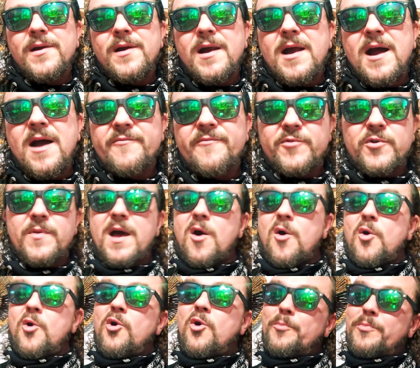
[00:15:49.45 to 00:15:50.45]
after that
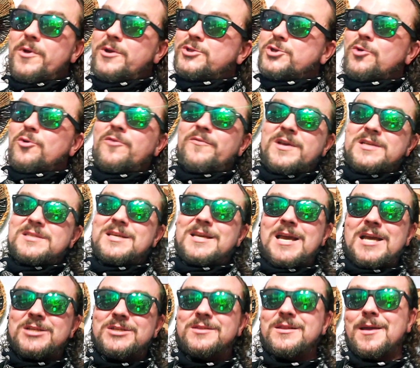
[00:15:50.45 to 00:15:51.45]
whole internal
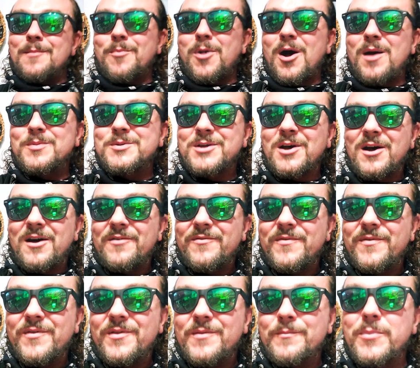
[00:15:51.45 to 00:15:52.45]
investigation thing pops off,
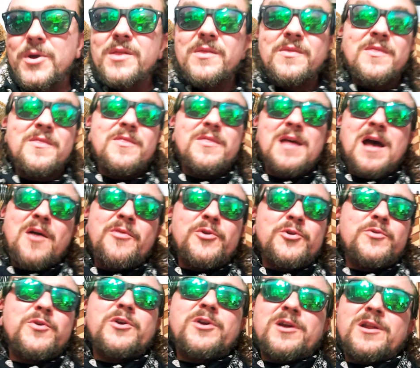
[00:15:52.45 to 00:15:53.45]
but now they're,
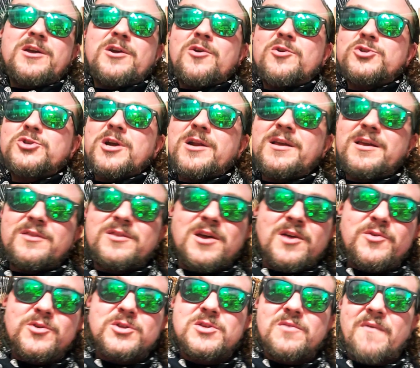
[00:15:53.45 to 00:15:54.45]
they're going to go try to get the
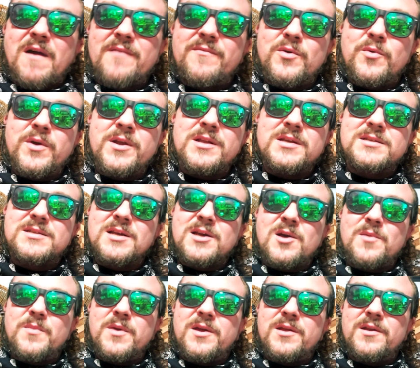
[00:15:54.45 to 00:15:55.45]
other surviving witness to
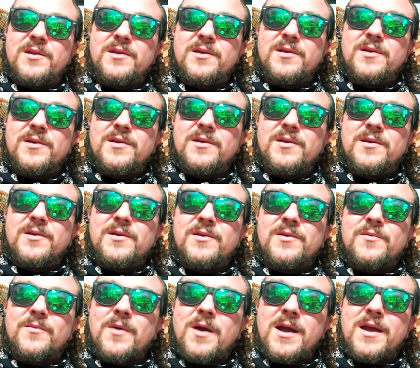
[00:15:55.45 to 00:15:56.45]
come in,
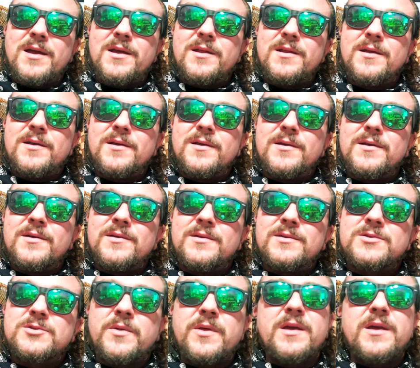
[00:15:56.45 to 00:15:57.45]
right?
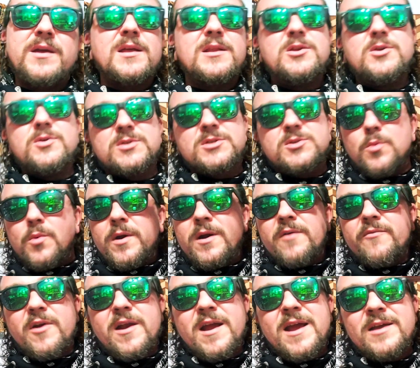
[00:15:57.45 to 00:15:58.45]
So they can use
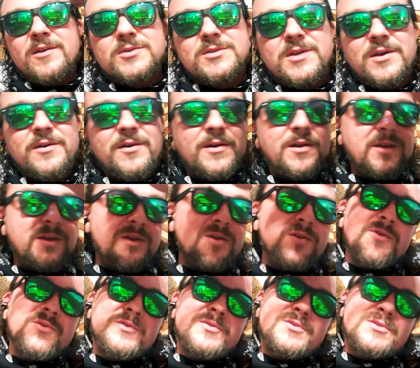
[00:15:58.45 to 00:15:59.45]
whatever angles they're going to
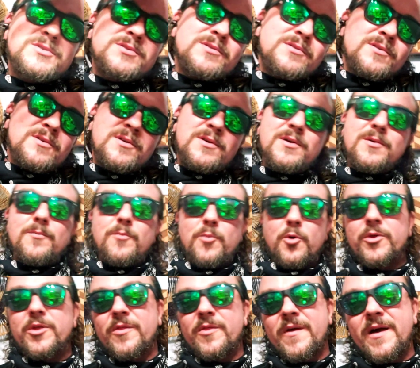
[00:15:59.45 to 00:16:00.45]
use,
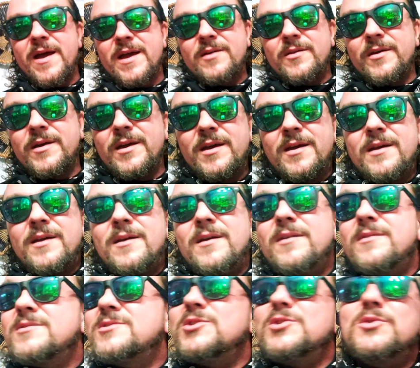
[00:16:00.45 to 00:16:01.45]
more than likely,
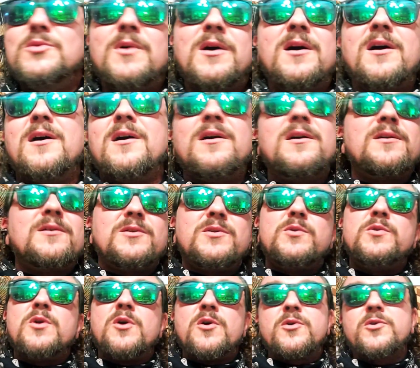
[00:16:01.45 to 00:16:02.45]
to, uh,
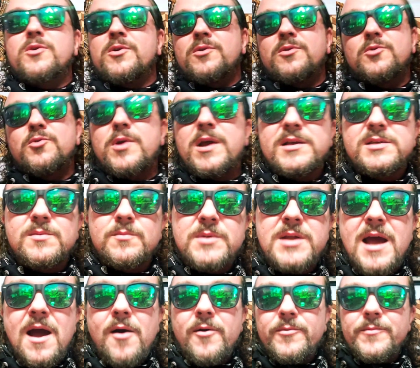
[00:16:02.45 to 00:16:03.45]
you know, create some
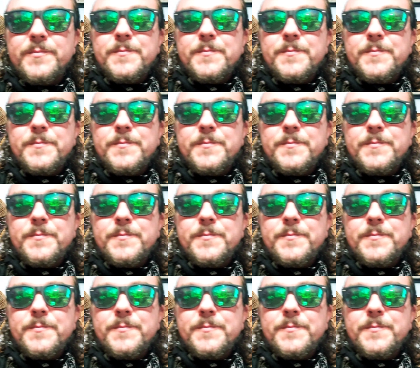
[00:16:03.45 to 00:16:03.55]
doubt.